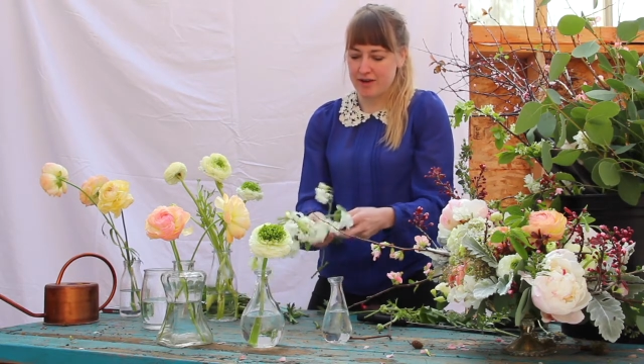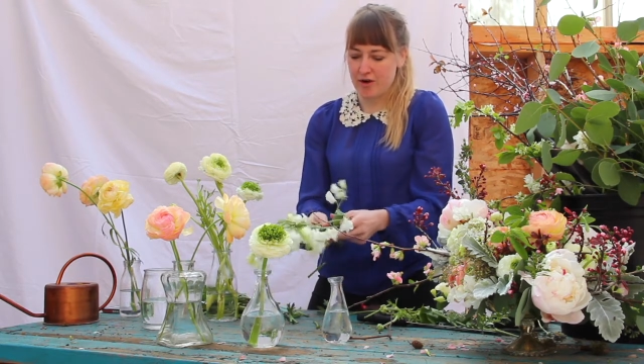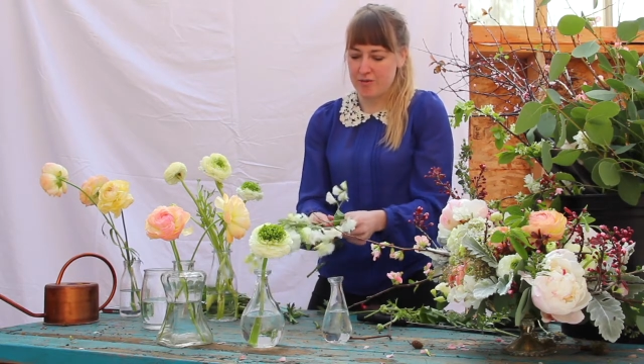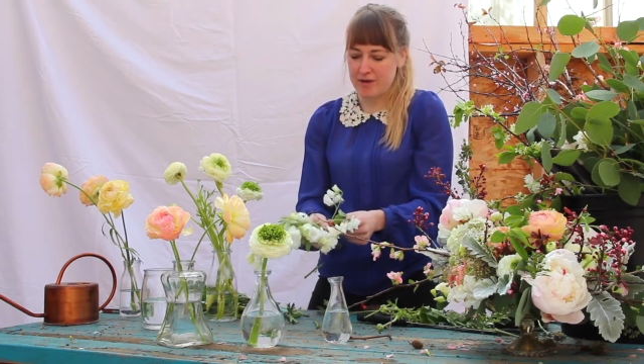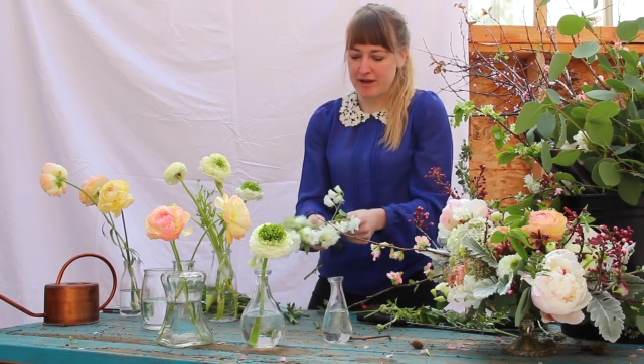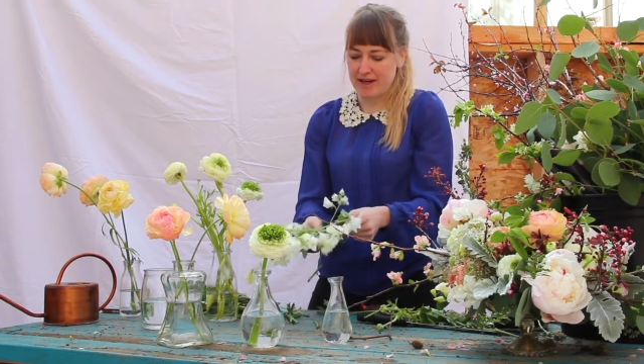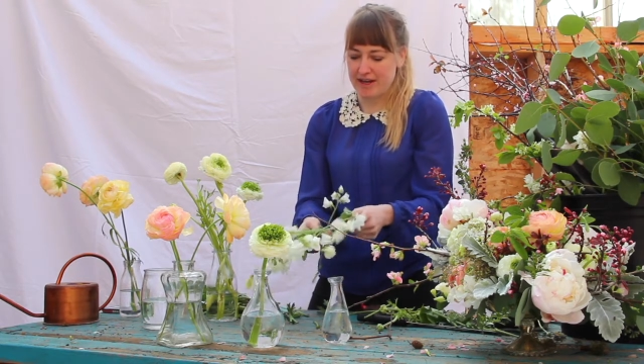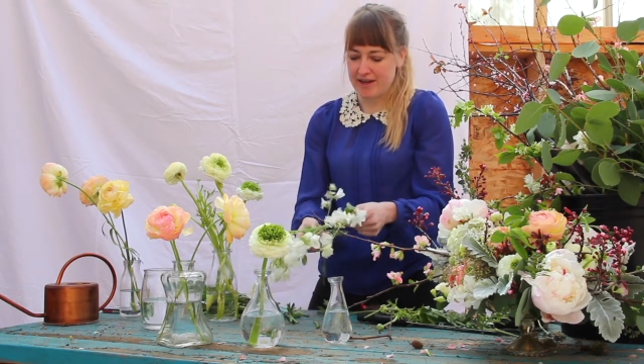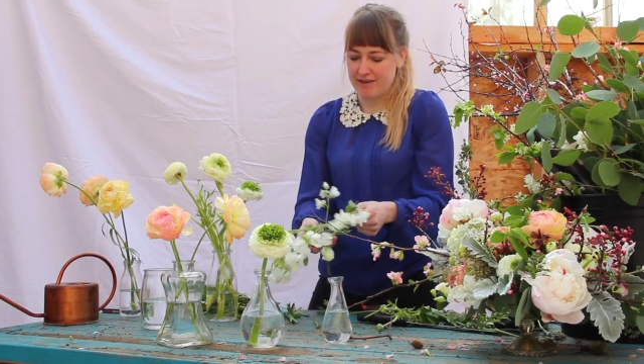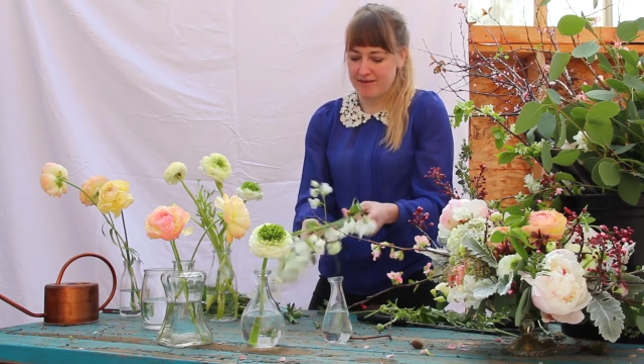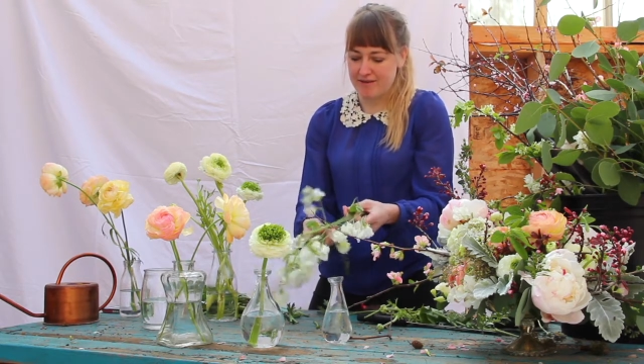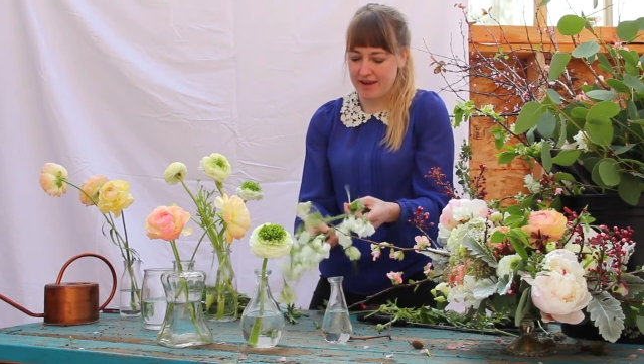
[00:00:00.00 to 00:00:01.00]
opening
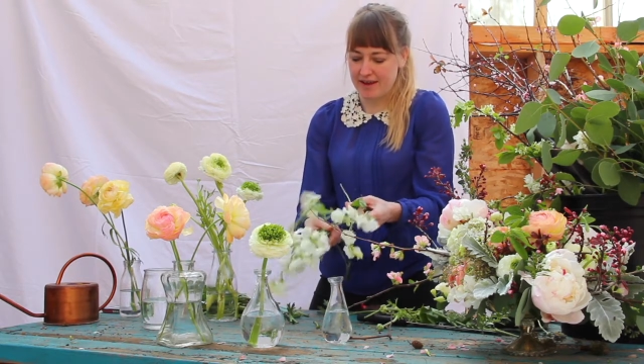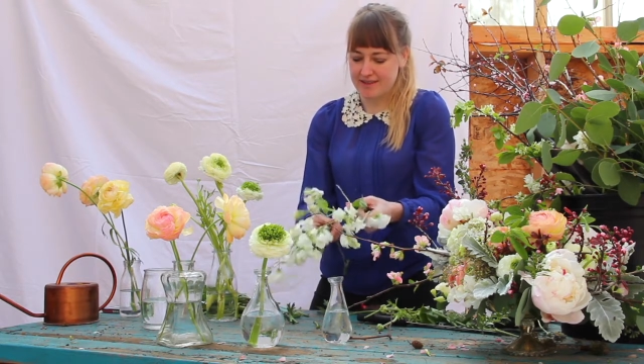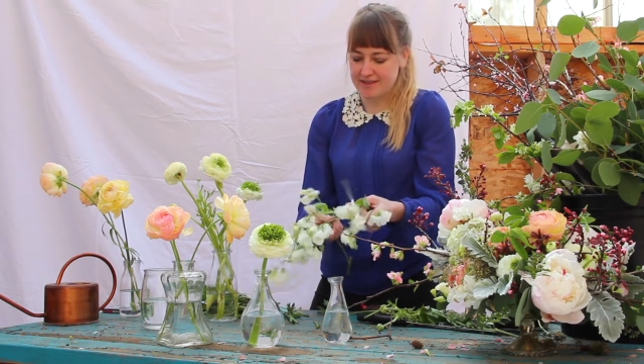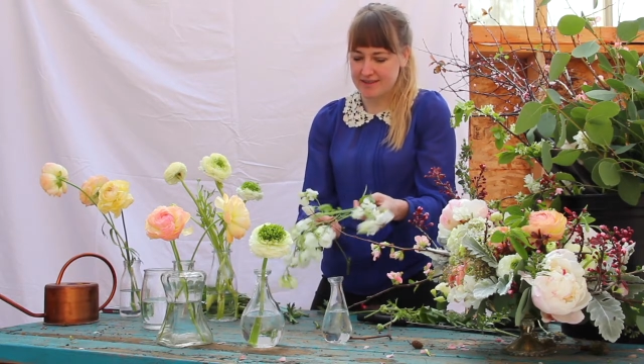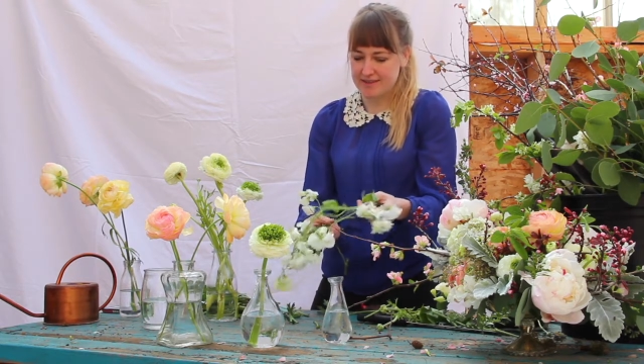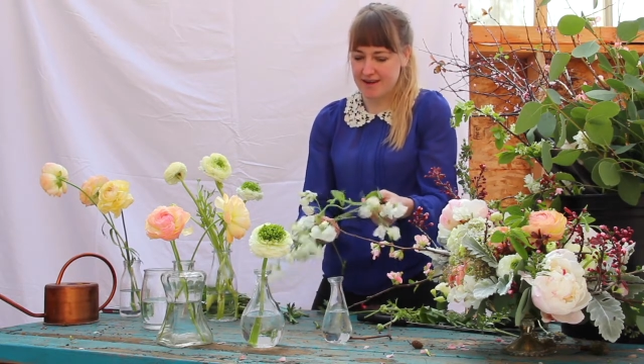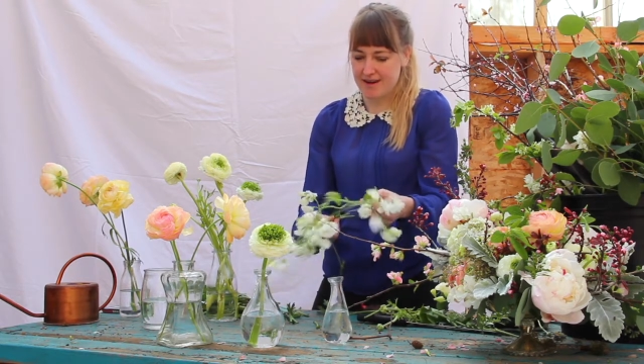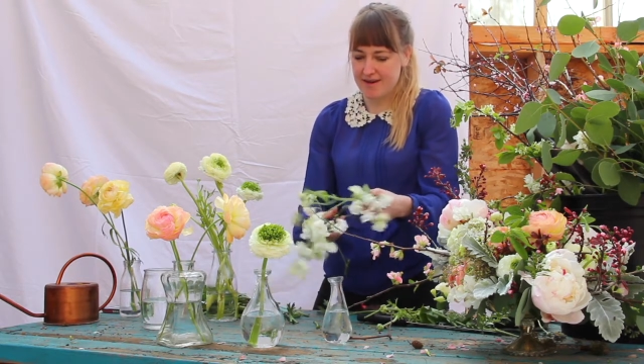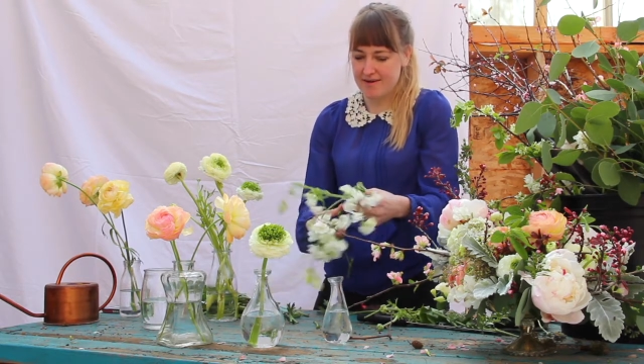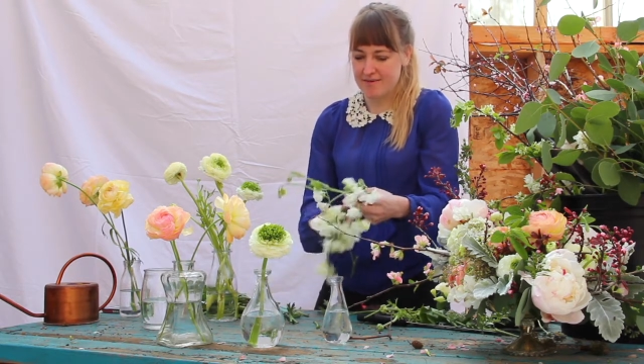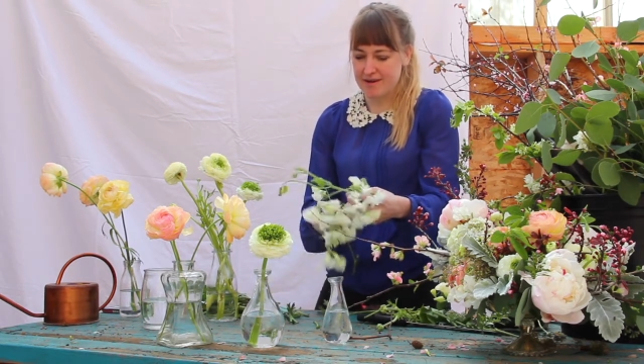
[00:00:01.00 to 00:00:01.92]
in a vase um,